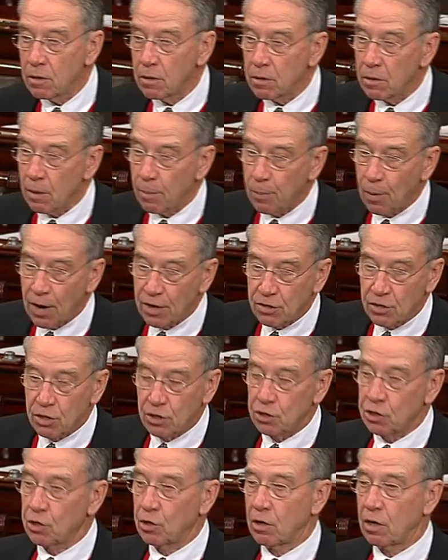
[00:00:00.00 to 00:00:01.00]
The
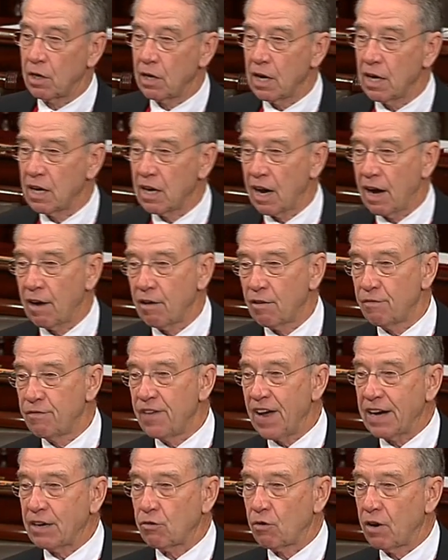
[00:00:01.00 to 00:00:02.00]
president should have declared
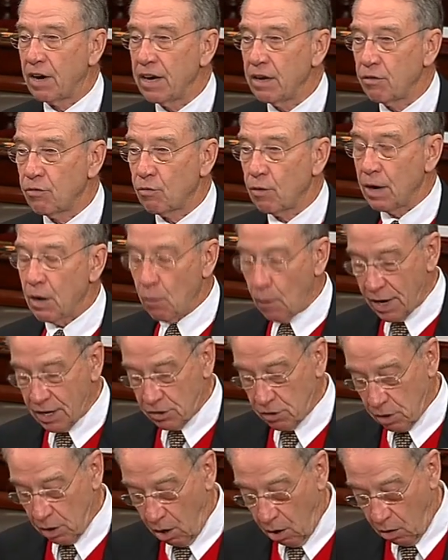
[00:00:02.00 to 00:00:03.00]
victory 3
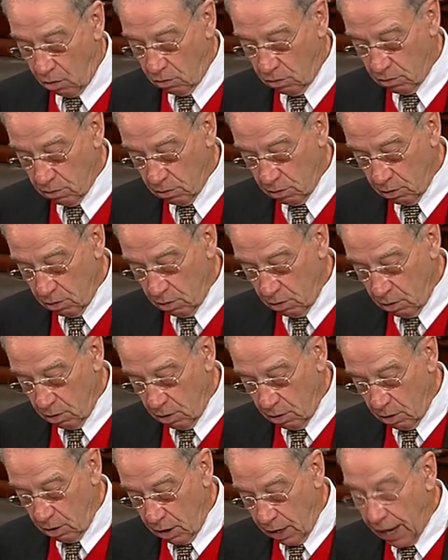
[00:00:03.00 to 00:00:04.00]
weeks ago,
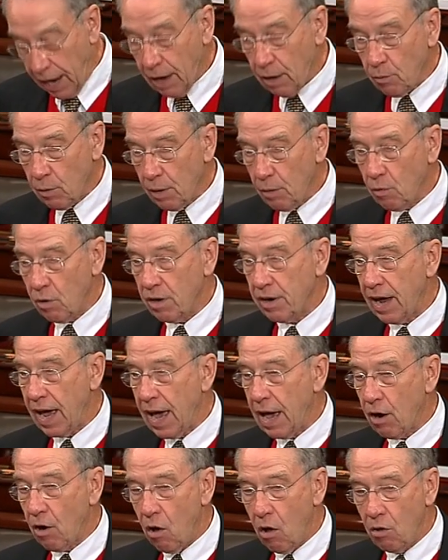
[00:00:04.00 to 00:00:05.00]
and we wouldn't
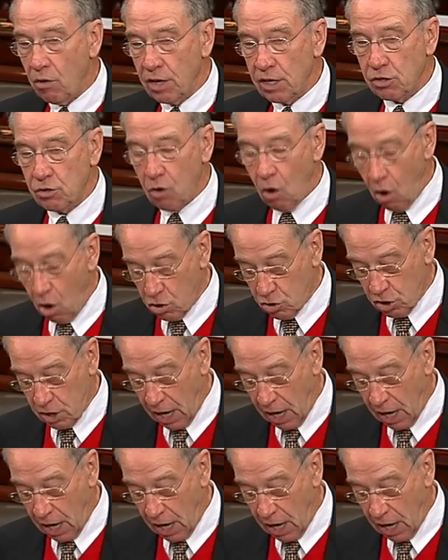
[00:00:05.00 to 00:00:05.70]
have had all this lost